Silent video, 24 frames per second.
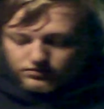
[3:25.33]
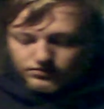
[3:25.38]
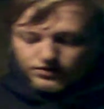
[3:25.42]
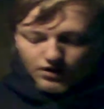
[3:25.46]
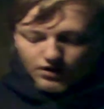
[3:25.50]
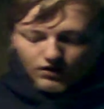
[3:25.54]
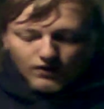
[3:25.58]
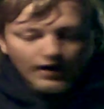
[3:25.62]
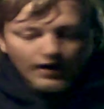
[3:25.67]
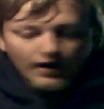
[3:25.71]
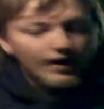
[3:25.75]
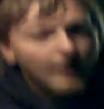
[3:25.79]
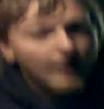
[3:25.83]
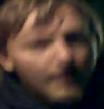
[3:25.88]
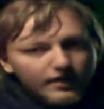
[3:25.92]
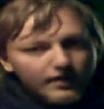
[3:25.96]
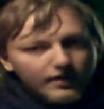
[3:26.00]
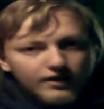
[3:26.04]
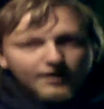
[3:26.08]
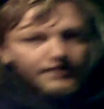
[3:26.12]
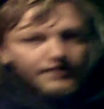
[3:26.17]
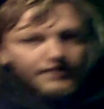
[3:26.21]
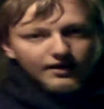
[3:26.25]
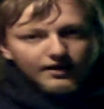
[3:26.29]
So, I
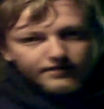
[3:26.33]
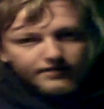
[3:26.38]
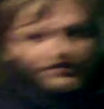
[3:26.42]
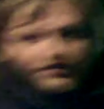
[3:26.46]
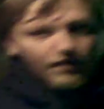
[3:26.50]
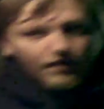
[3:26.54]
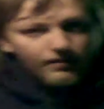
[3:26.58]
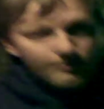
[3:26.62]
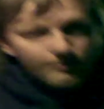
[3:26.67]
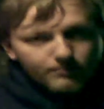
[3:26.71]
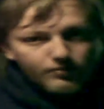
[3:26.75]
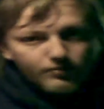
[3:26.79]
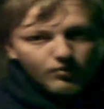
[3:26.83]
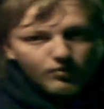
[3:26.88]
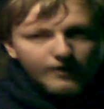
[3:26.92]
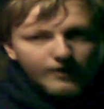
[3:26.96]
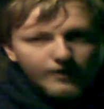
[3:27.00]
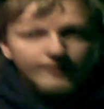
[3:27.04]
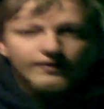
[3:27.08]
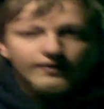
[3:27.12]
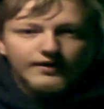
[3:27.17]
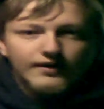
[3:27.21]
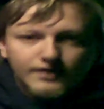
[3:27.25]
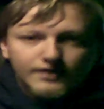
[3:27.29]
think that's a pretty
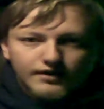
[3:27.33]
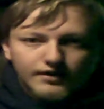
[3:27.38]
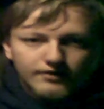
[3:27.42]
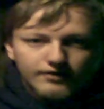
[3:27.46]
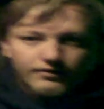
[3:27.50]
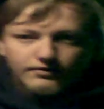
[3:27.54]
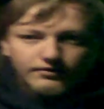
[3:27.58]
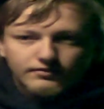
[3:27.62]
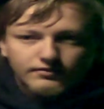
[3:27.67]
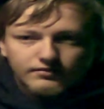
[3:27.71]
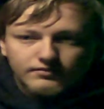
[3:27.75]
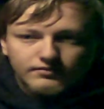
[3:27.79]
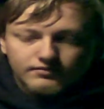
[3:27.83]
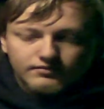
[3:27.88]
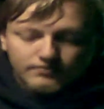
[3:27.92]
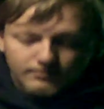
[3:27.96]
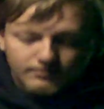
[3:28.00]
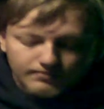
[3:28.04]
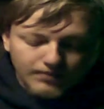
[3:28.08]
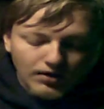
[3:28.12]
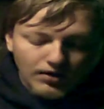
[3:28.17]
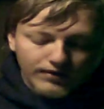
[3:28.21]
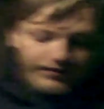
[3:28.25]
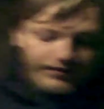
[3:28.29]
lenient
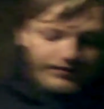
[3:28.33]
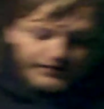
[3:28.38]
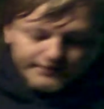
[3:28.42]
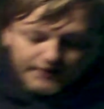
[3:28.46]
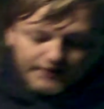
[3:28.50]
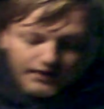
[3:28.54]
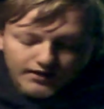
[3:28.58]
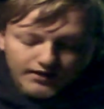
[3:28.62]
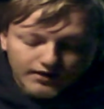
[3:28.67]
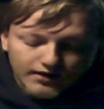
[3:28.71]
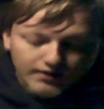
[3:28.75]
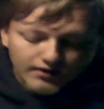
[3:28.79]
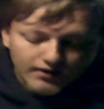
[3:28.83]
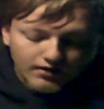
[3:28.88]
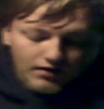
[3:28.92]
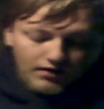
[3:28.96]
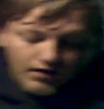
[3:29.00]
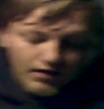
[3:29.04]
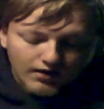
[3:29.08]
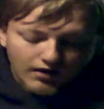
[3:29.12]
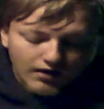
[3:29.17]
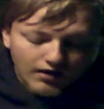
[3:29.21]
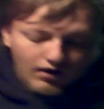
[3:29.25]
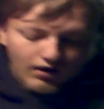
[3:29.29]
policy.
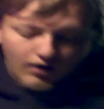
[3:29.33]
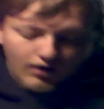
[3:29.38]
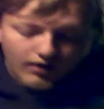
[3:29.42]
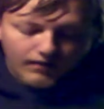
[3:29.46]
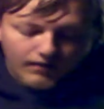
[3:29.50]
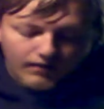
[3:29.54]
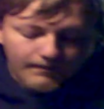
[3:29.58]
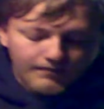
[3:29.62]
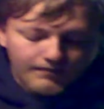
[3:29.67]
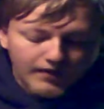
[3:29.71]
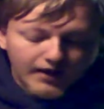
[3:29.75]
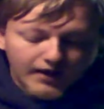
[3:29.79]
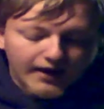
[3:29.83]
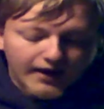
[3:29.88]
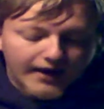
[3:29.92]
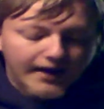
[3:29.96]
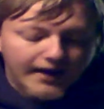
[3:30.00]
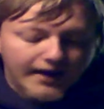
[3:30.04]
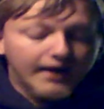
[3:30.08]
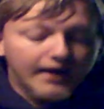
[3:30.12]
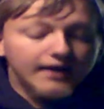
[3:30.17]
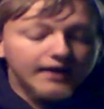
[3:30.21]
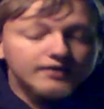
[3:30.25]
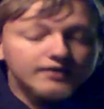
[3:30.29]

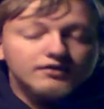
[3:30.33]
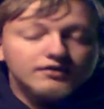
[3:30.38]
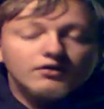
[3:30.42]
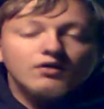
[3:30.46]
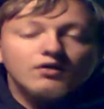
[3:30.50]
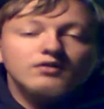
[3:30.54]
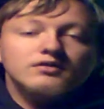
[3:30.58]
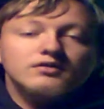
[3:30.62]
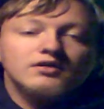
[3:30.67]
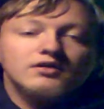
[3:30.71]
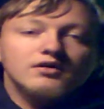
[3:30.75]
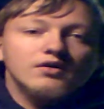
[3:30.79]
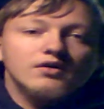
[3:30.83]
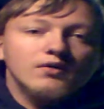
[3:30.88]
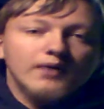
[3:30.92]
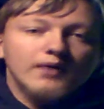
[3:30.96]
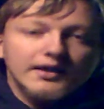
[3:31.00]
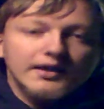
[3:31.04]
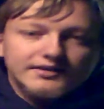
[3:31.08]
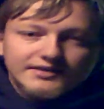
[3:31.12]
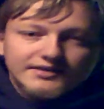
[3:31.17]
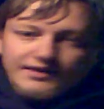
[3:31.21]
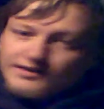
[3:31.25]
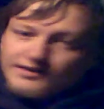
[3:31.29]
He entered the
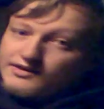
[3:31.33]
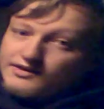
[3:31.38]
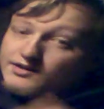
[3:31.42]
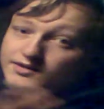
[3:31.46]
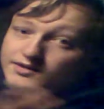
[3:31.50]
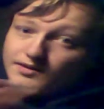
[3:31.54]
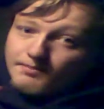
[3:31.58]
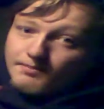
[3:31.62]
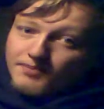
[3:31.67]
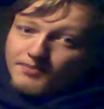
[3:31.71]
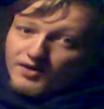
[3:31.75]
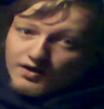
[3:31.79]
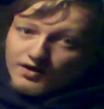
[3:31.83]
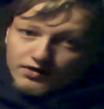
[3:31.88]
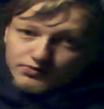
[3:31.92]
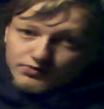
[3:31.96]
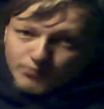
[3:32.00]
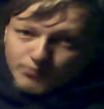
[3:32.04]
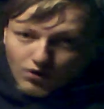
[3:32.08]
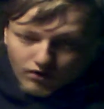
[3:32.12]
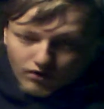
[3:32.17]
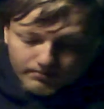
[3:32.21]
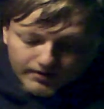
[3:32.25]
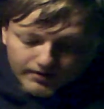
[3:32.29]
U.S., this is the biggest
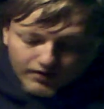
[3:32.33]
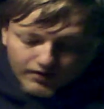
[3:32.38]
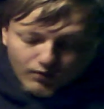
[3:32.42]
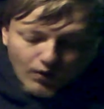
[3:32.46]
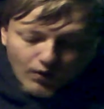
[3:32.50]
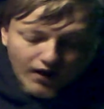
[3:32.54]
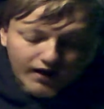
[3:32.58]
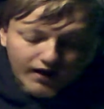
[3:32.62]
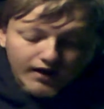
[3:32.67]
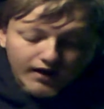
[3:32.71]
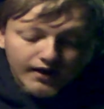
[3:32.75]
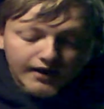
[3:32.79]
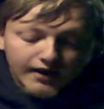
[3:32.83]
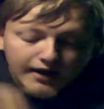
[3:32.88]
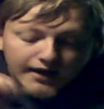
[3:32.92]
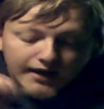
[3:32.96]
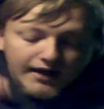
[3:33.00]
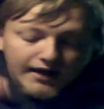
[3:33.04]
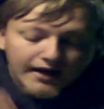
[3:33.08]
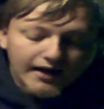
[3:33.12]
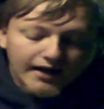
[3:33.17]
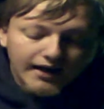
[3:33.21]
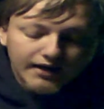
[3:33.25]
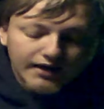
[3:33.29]
part, by the way.
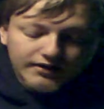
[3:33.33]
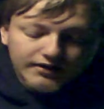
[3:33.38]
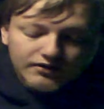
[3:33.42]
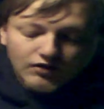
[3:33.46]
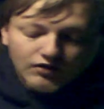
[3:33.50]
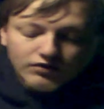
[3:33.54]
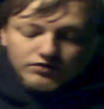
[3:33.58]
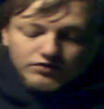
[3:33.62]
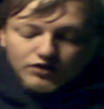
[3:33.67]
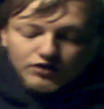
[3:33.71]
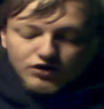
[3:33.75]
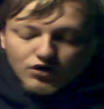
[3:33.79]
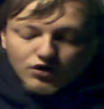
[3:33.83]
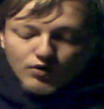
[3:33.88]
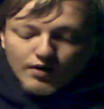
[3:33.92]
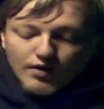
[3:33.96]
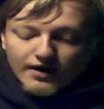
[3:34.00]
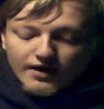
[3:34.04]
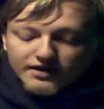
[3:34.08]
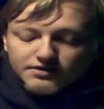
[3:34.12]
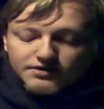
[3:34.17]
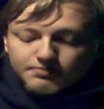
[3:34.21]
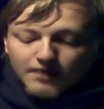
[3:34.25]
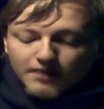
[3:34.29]
He entered the
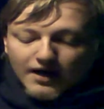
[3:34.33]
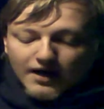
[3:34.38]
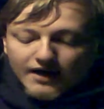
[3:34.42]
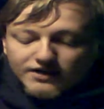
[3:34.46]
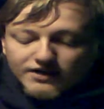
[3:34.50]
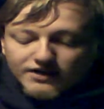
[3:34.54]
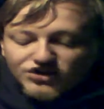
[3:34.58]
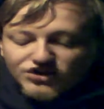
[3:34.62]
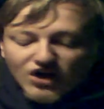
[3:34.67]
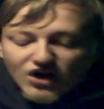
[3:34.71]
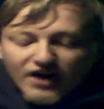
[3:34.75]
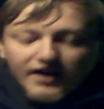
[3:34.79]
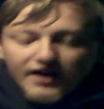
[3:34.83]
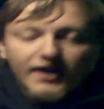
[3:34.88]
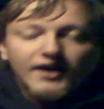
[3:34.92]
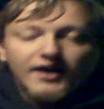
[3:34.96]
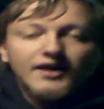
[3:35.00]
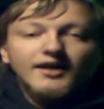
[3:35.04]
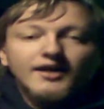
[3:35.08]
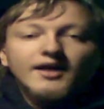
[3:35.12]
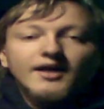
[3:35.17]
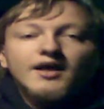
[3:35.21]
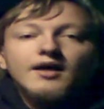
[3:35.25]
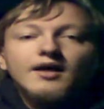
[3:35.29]
U.S. by a
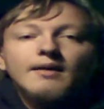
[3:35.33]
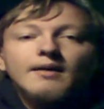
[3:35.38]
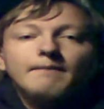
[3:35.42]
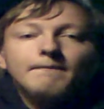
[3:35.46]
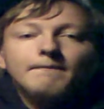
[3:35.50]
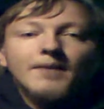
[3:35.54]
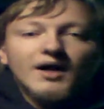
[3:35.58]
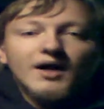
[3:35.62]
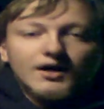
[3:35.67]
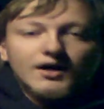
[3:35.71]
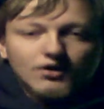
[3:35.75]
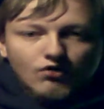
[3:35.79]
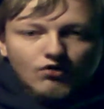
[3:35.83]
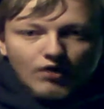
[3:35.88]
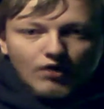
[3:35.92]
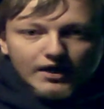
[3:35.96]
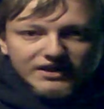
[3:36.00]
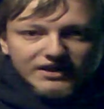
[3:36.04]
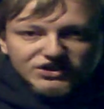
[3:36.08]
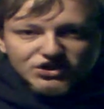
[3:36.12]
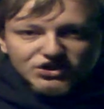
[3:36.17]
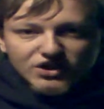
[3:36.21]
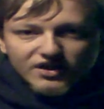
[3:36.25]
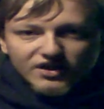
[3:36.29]
chain
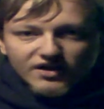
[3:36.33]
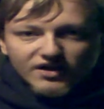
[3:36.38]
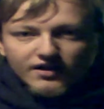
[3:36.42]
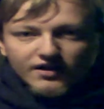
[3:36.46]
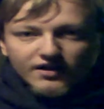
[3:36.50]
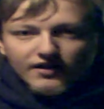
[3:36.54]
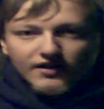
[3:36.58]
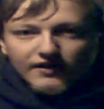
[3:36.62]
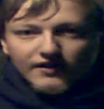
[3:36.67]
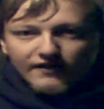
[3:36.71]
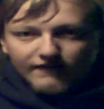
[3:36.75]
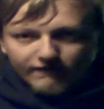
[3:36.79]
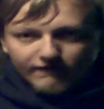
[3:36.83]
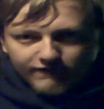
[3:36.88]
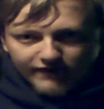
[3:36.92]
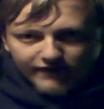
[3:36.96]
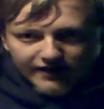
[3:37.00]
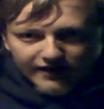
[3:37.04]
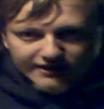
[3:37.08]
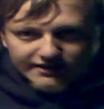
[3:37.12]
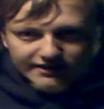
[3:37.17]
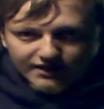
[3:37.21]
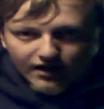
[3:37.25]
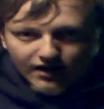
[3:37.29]
migration
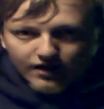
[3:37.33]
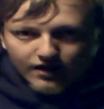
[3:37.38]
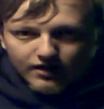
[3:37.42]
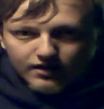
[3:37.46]
visa.